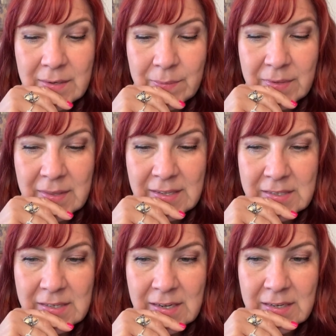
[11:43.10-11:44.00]

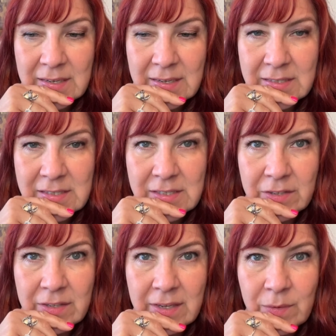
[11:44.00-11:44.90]
that's not
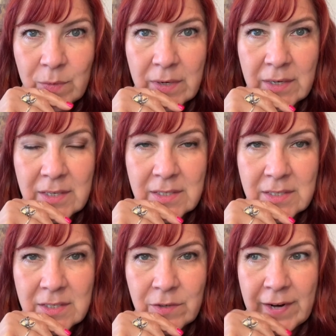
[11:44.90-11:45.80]
necessarily what it
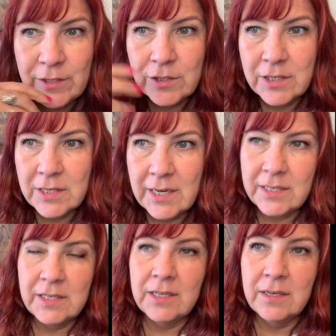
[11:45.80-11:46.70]
is. You're actually
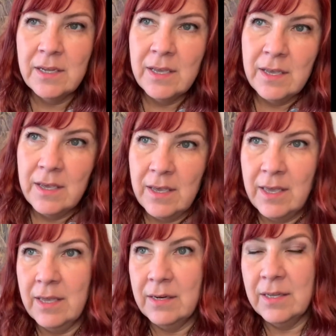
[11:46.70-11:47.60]
connecting
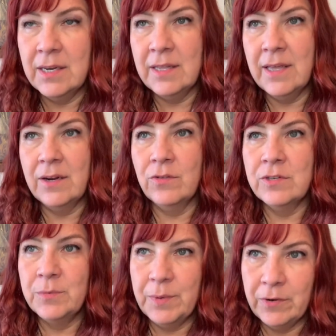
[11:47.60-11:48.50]
and getting that other
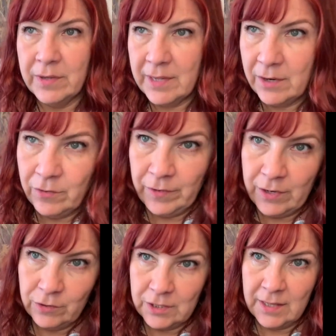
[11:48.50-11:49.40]
spirit, that other
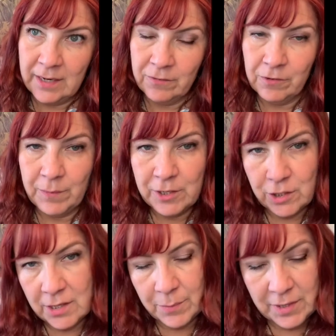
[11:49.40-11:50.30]
energy, that
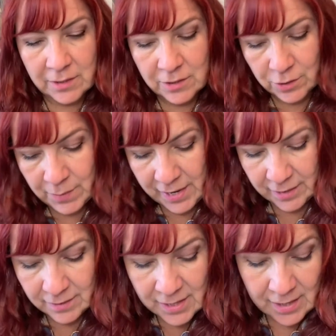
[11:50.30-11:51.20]
information coming into your
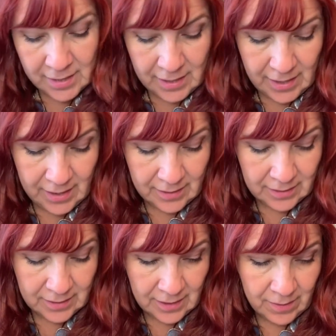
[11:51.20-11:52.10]
mind.
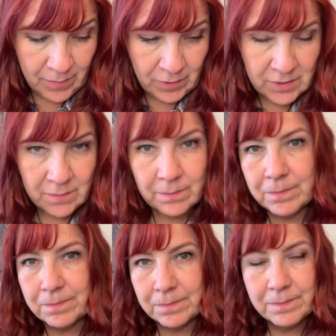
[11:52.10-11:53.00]
And there's
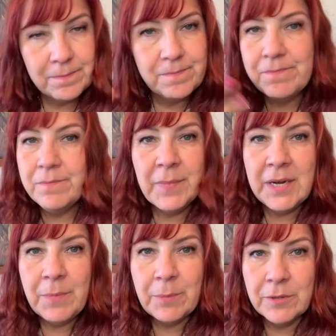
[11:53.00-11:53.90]

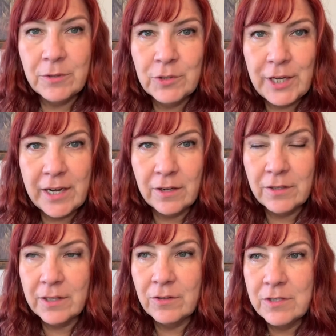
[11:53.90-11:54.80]
many people who
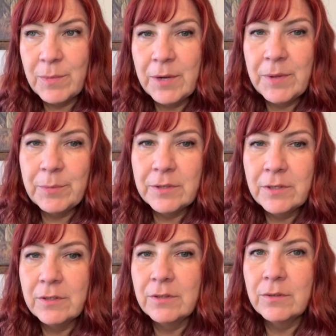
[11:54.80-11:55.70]
channel, and there's many people
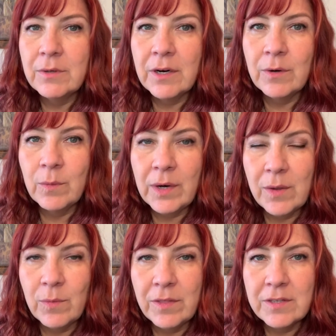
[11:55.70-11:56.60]
who are
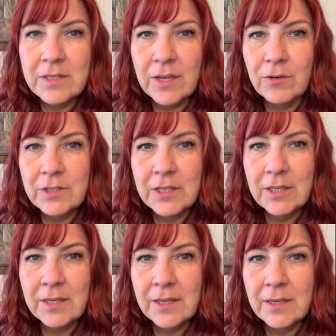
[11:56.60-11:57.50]
working with this
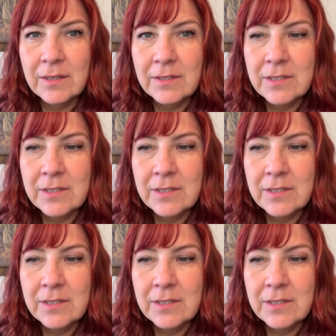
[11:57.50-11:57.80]
energy, and